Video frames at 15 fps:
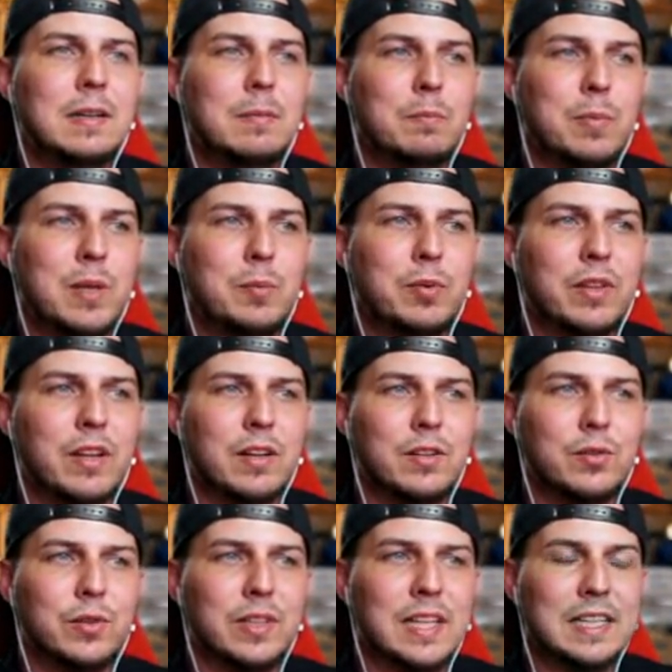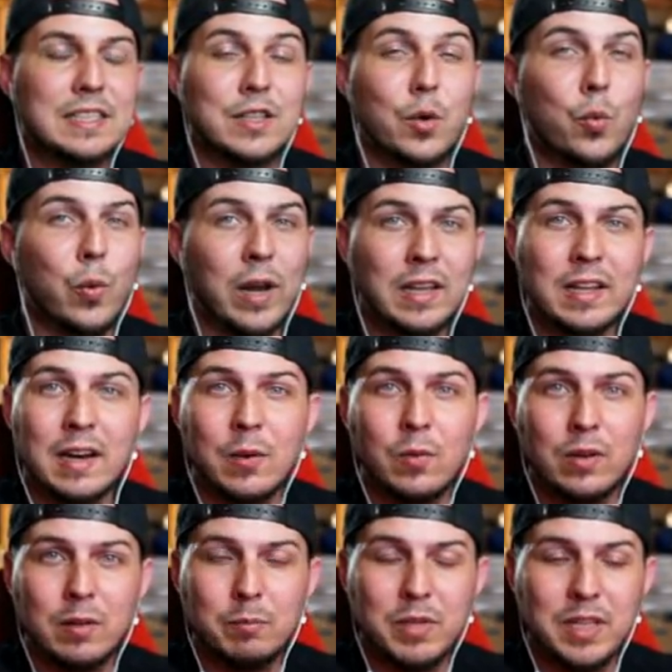people that are doing things the way that I want
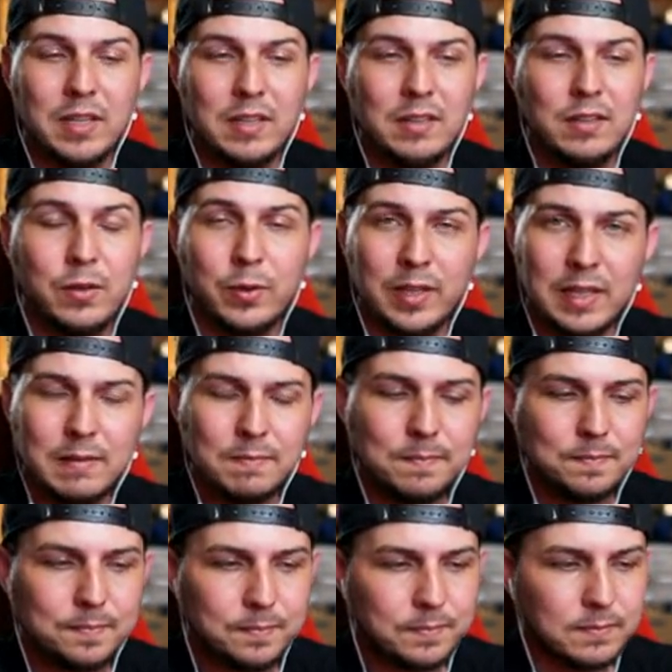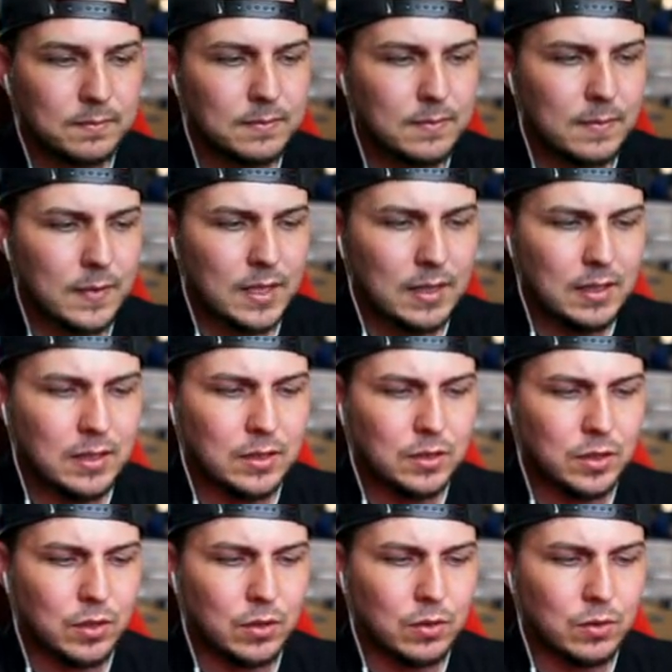to be doing it. And
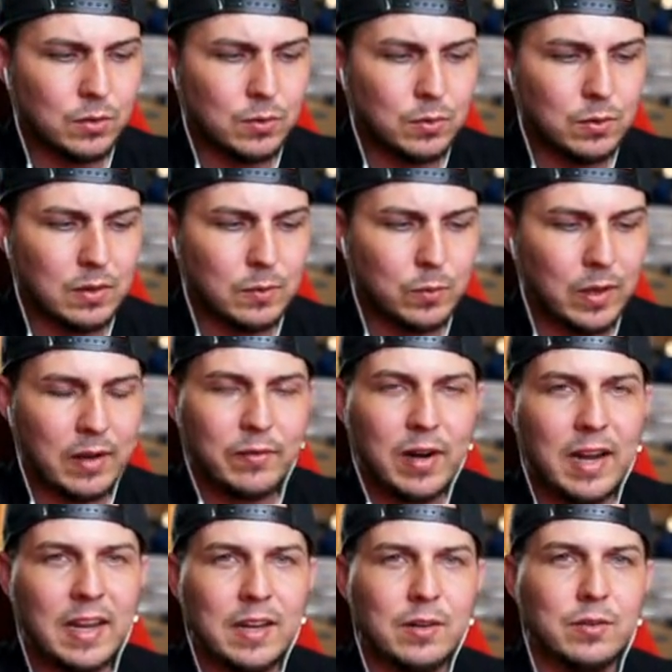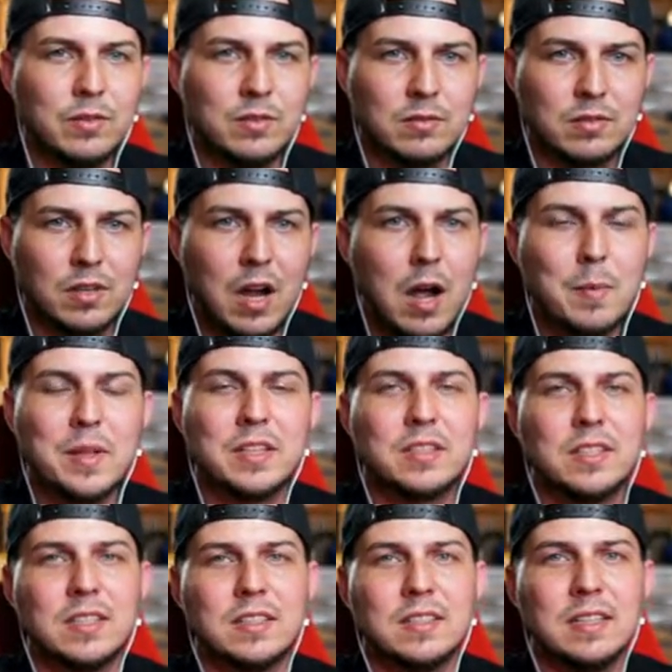so whenever I hear comments
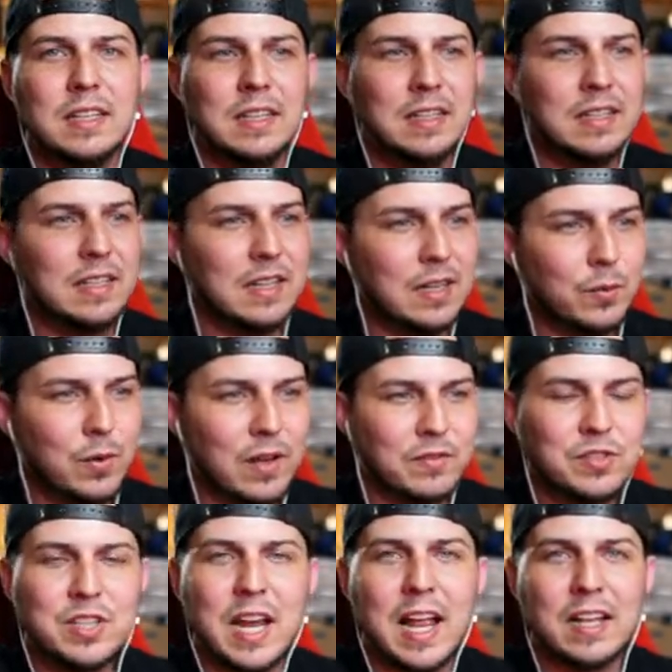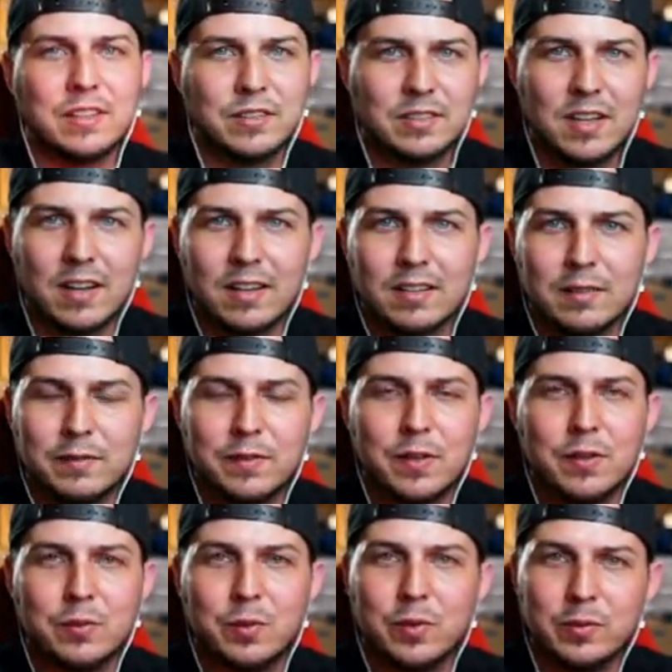and we have chats or talk on the
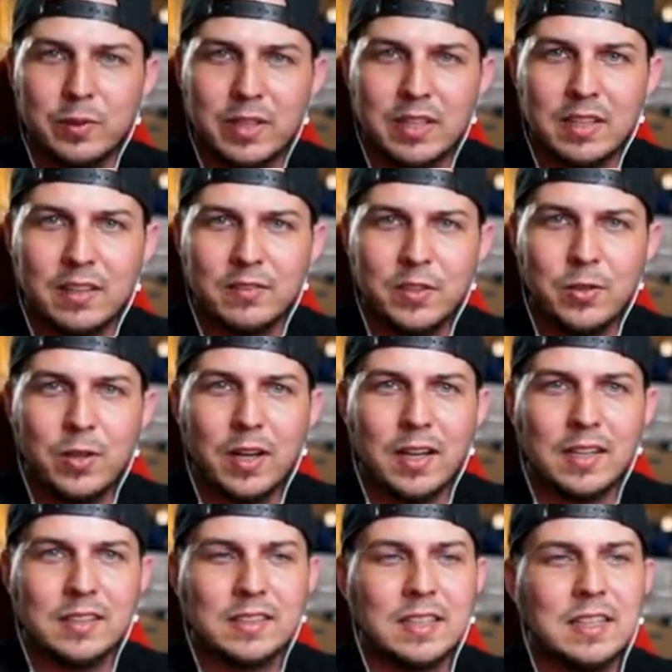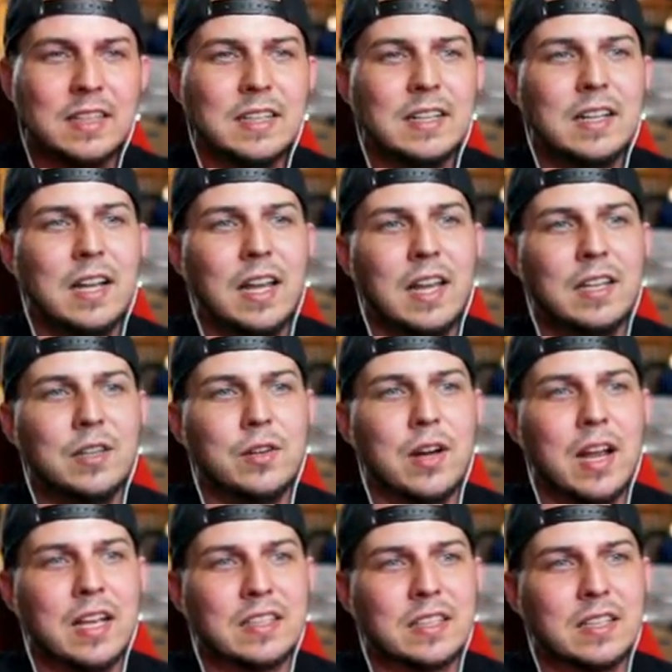phone with any of you guys, and you're
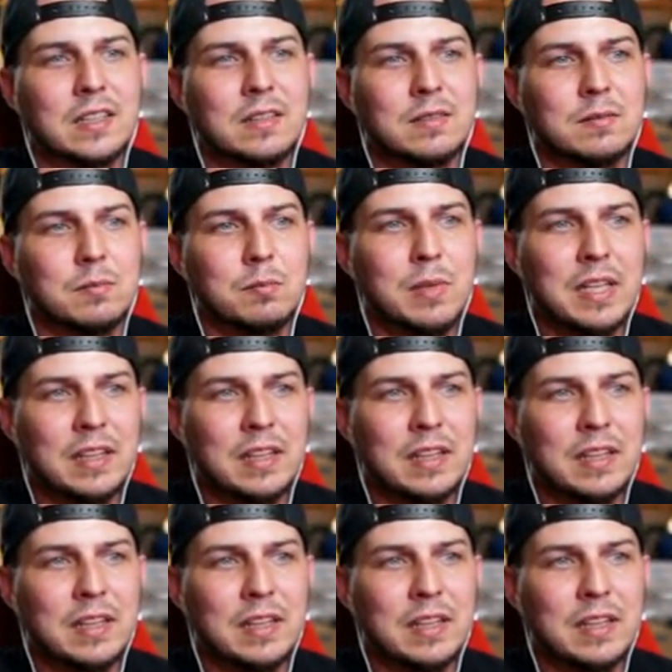asking me